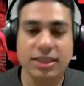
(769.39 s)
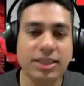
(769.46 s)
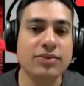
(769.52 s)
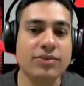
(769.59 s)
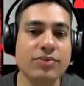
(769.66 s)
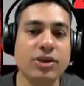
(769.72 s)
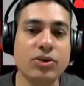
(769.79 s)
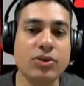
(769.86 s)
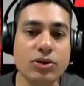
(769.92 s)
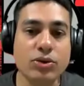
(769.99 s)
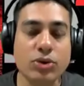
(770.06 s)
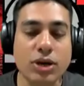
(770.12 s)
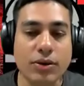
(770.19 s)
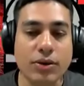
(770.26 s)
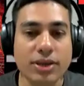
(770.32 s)
that we are going to
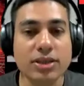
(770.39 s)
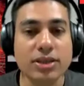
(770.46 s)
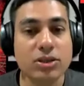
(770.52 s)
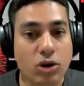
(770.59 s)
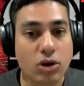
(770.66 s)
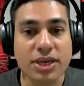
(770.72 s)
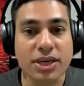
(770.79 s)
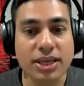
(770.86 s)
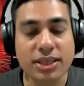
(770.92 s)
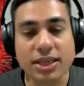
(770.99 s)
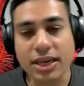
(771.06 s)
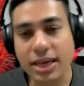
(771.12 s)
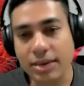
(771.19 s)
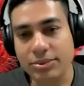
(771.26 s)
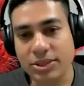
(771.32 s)
cover the topic and the
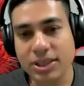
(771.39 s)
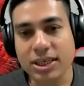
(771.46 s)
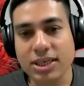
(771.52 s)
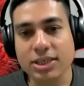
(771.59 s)
labs,